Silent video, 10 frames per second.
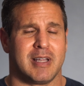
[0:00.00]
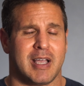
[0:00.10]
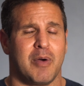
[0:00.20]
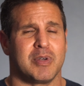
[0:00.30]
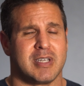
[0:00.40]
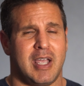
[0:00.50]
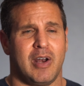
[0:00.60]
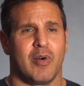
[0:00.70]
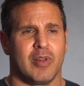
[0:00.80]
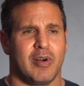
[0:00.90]
and like I was
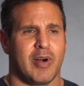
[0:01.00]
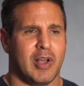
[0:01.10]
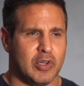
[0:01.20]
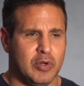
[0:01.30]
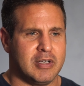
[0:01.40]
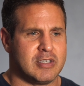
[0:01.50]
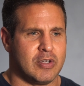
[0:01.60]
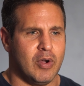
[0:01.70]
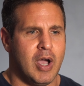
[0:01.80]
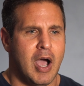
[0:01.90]
saying earlier, I alluded
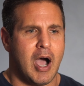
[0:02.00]
to,